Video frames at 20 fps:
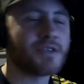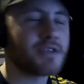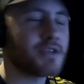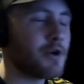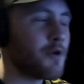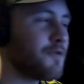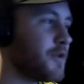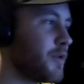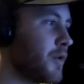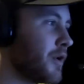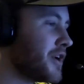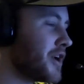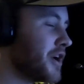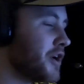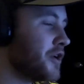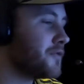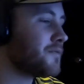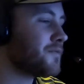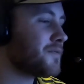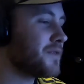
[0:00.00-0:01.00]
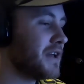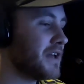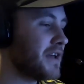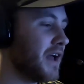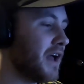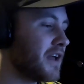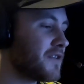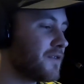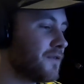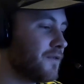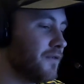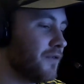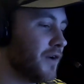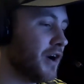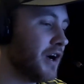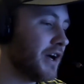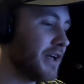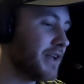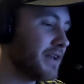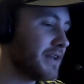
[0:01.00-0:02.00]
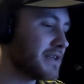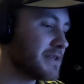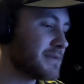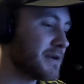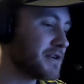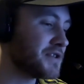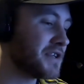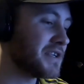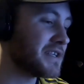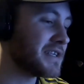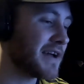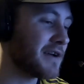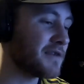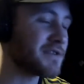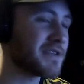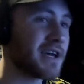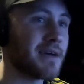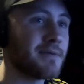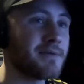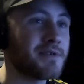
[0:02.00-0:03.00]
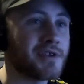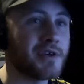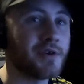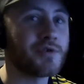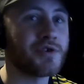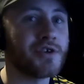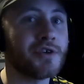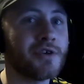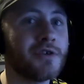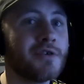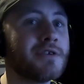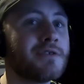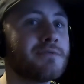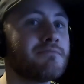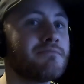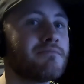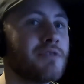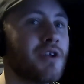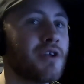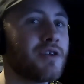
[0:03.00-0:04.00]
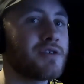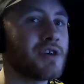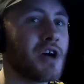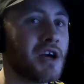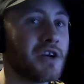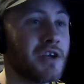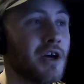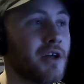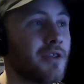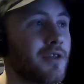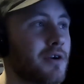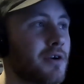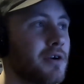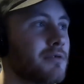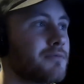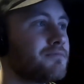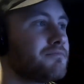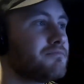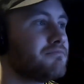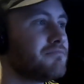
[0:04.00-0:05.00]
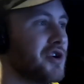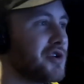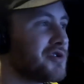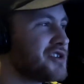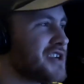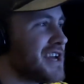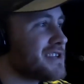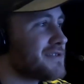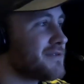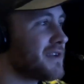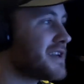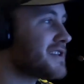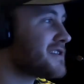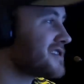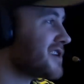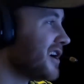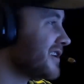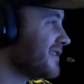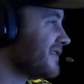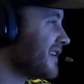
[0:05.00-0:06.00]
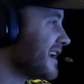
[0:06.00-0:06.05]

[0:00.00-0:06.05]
So if you want to go, it's fun, especially in downtime, just to go chill and talk to other, Jazz fans, Donnie